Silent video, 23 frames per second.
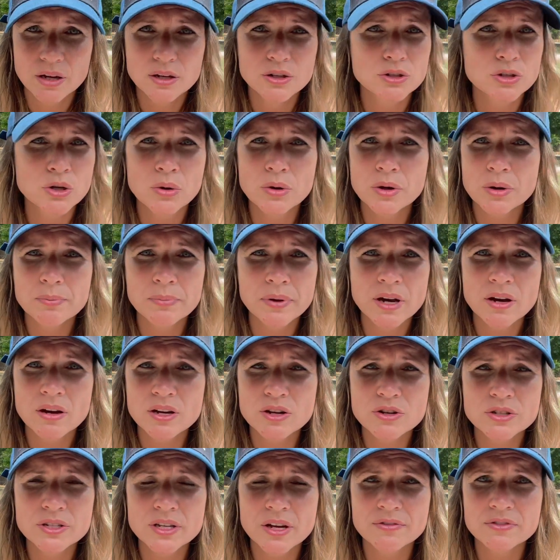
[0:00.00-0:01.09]
Don't compare
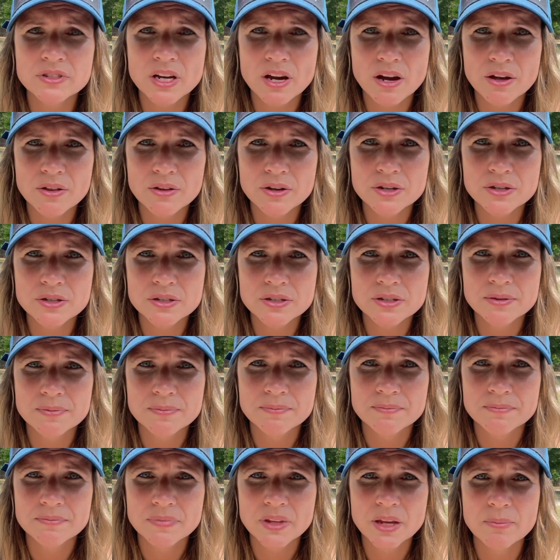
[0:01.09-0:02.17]
yourself to others
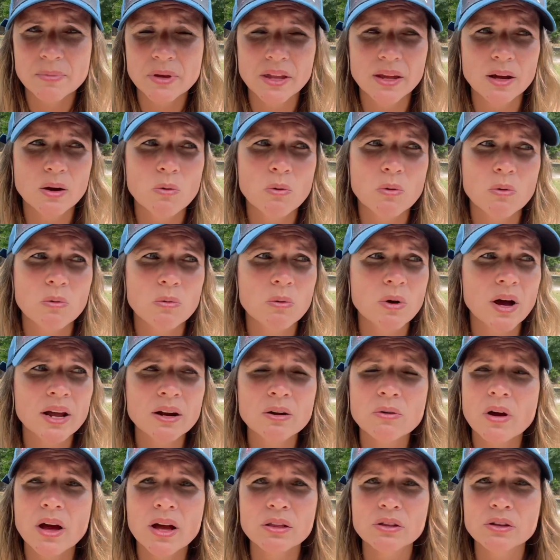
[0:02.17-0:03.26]
and be like, well, why
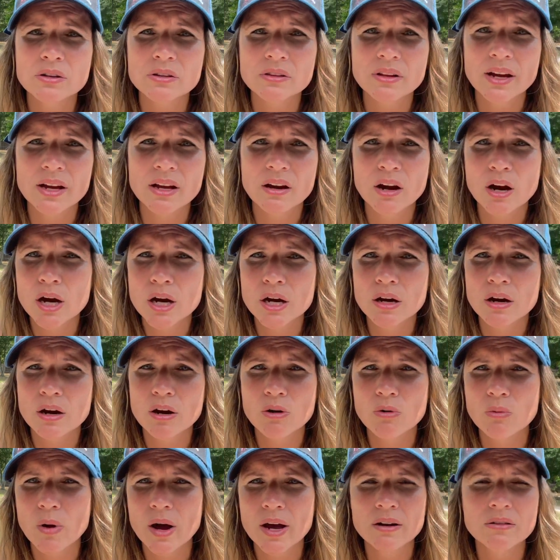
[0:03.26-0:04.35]
don't I look like her
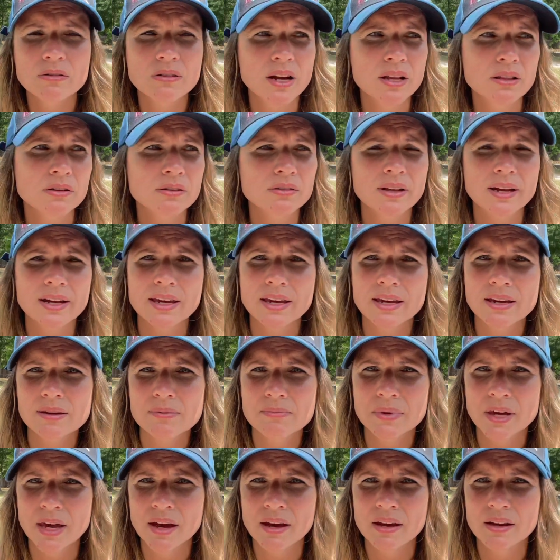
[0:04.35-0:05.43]
or why don't I look like him
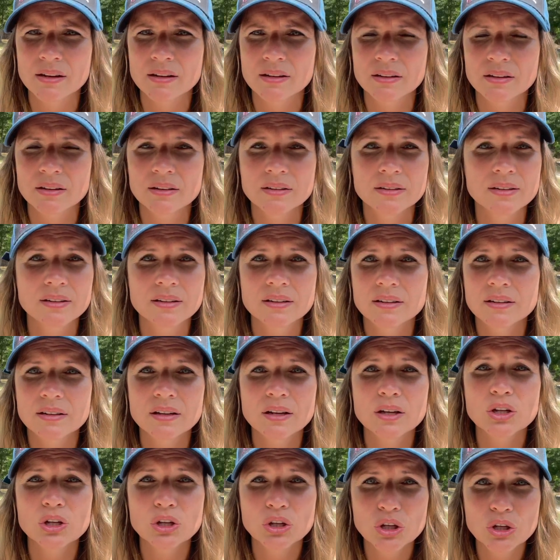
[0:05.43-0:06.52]
yet?
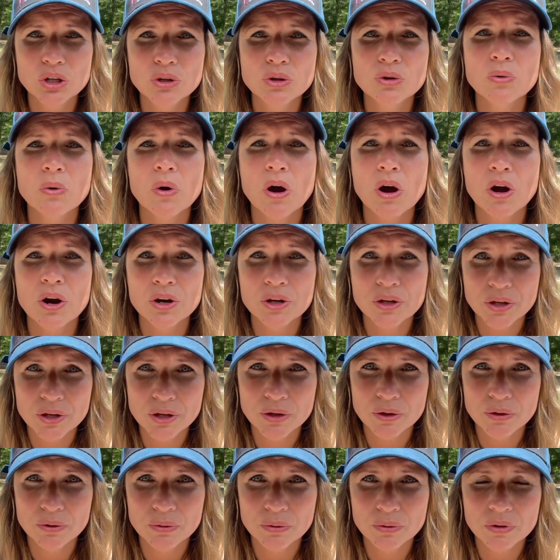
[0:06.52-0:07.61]
You are
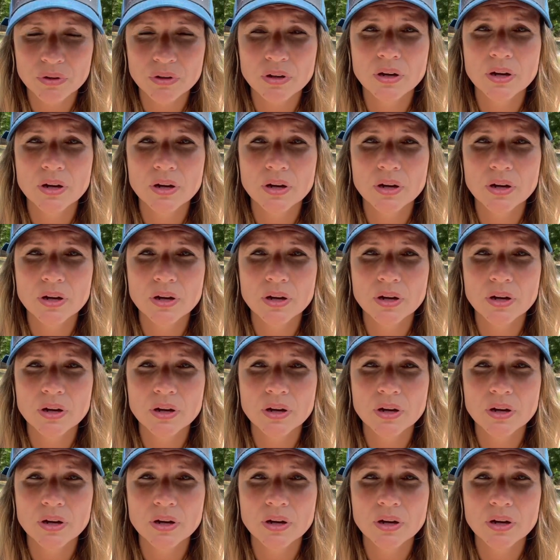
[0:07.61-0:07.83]
you.